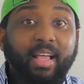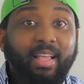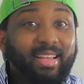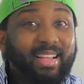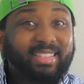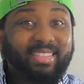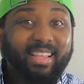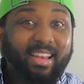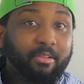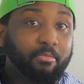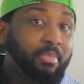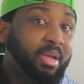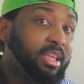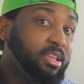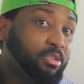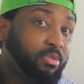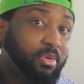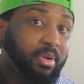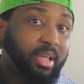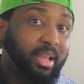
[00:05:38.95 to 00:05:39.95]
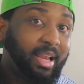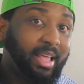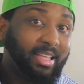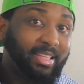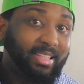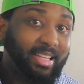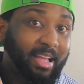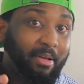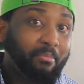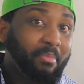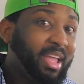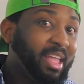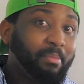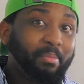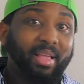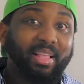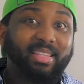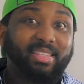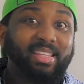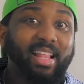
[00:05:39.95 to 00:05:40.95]
that's gonna make you realize that
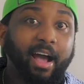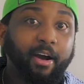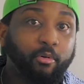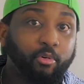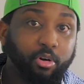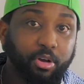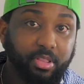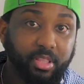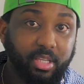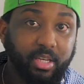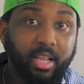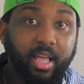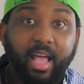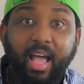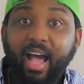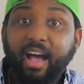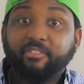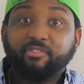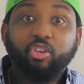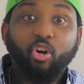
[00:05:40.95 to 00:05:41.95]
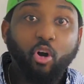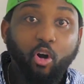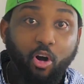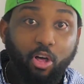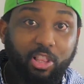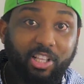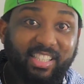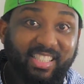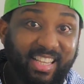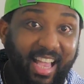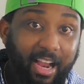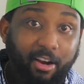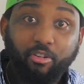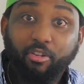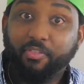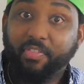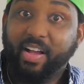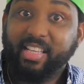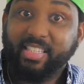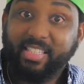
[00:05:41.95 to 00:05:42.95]
maybe it's not worth it after all the
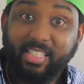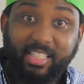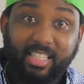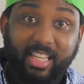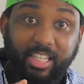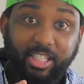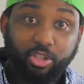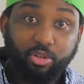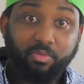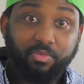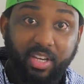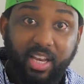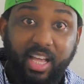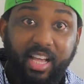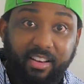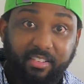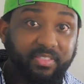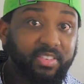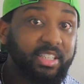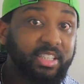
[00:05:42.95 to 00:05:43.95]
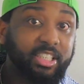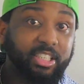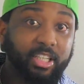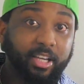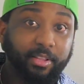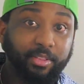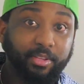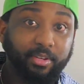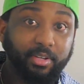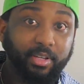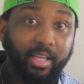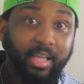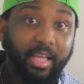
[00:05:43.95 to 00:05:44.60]
sacrifices that you've done for each other